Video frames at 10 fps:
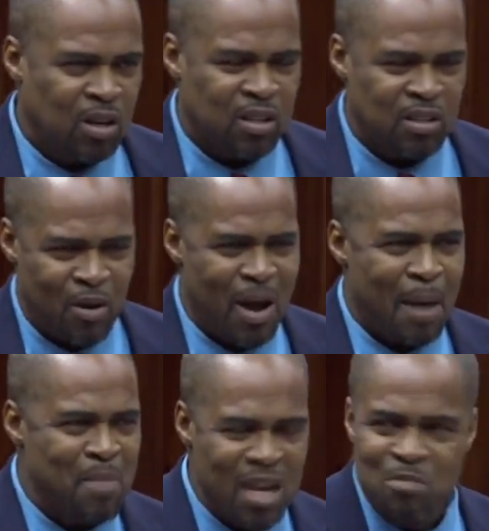there are
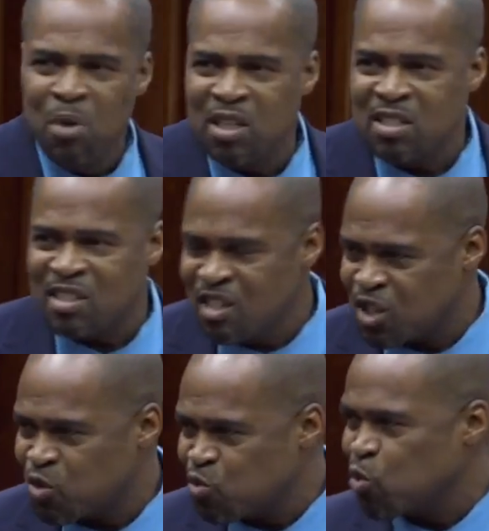many mothers in
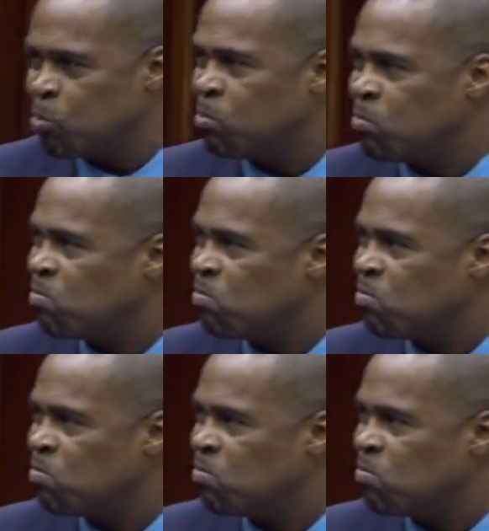this room